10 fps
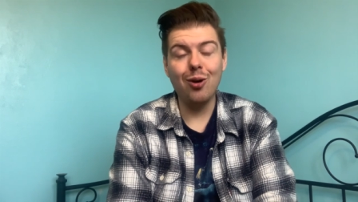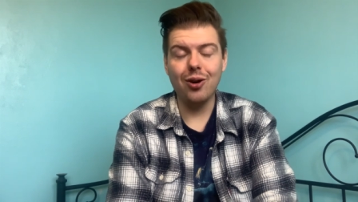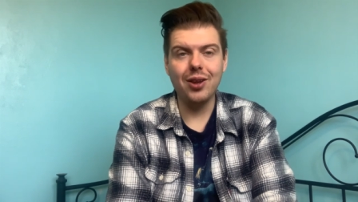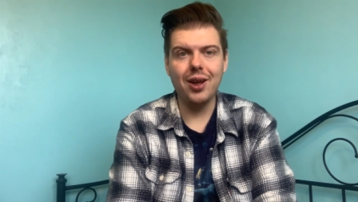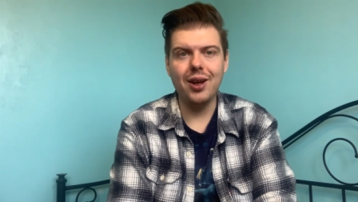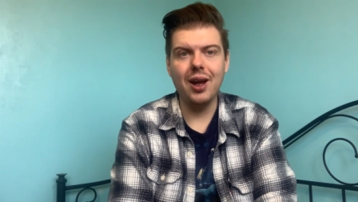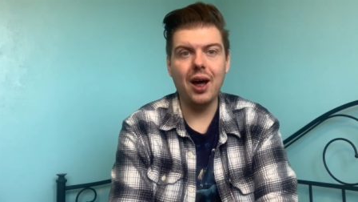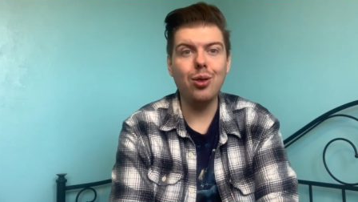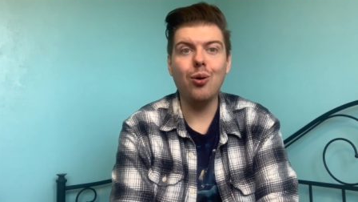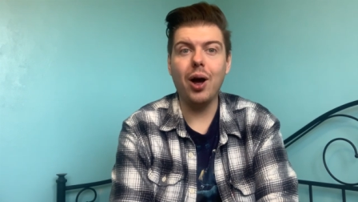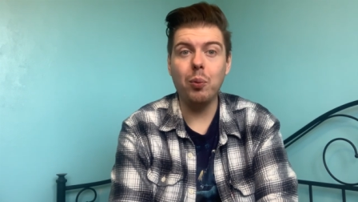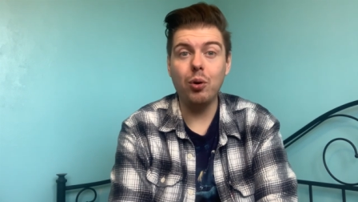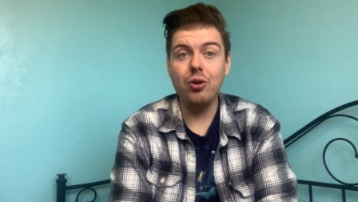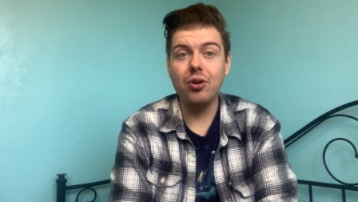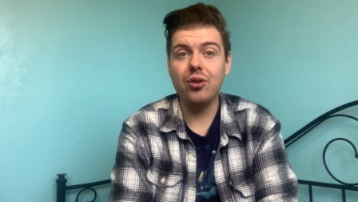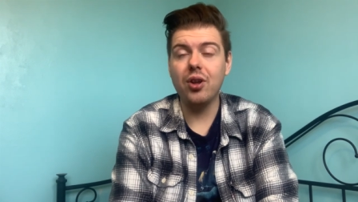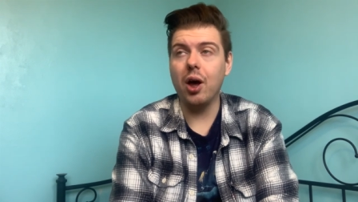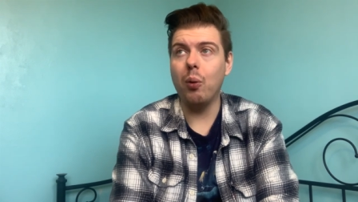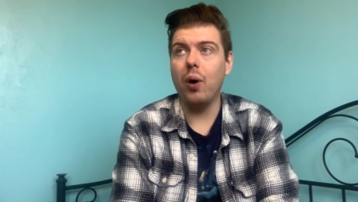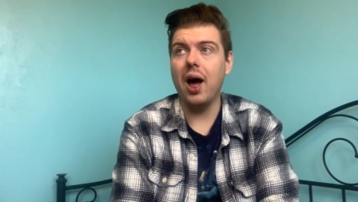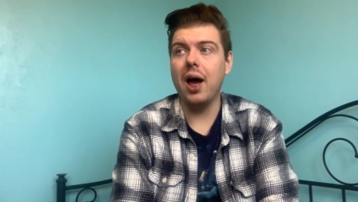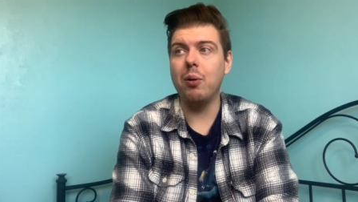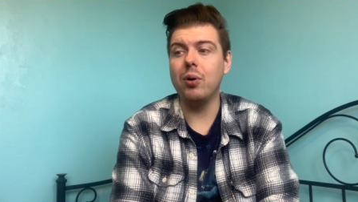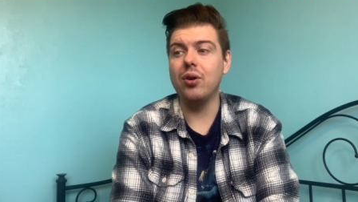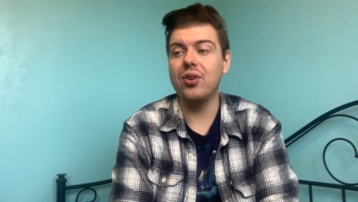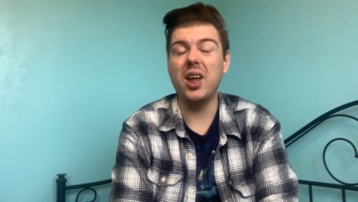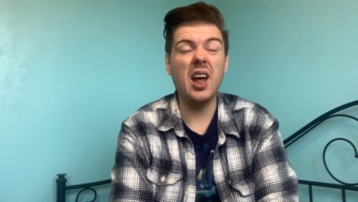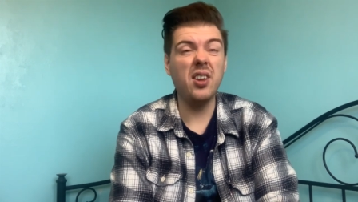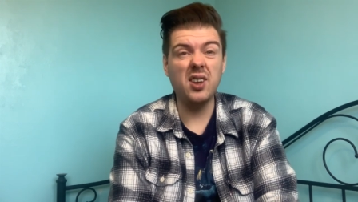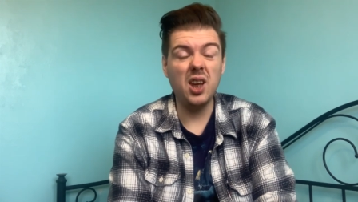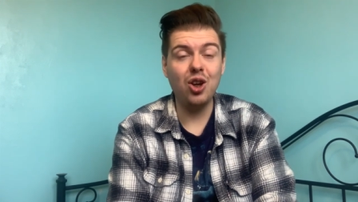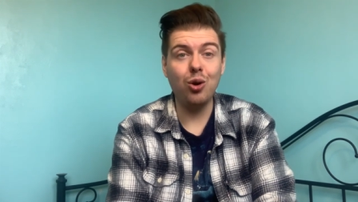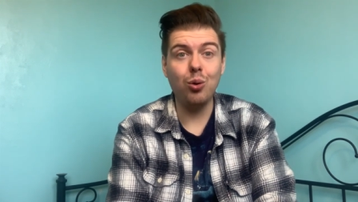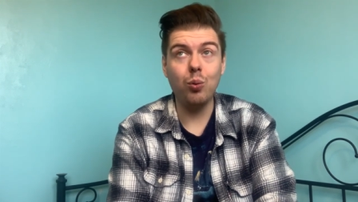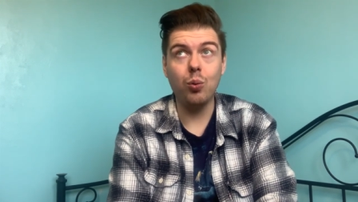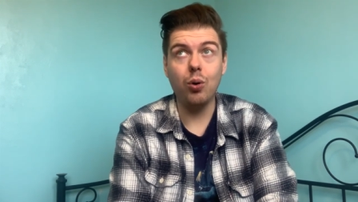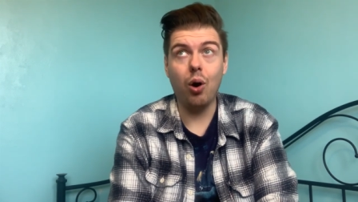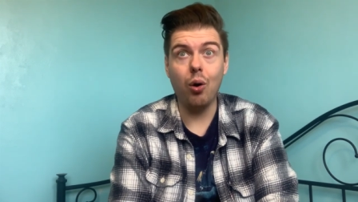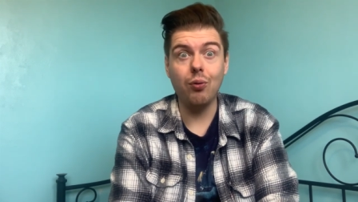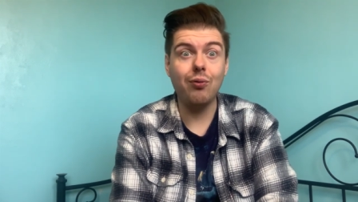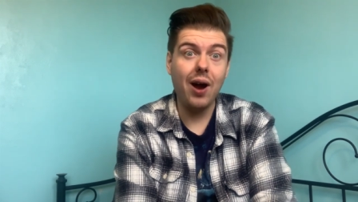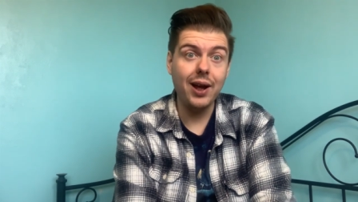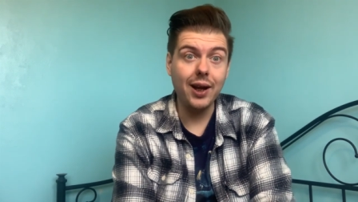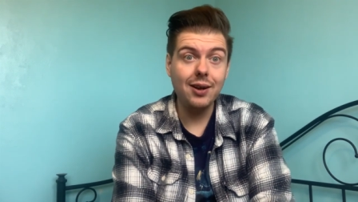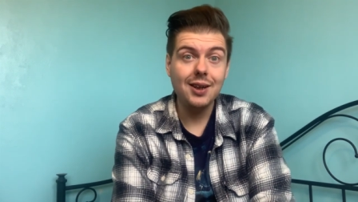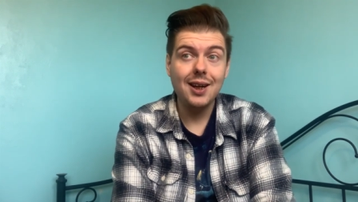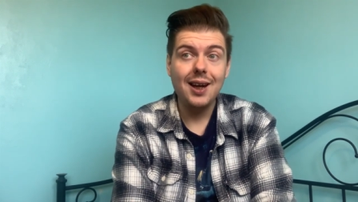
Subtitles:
longer than I thought I would, so I will say that I'll see you on Friday,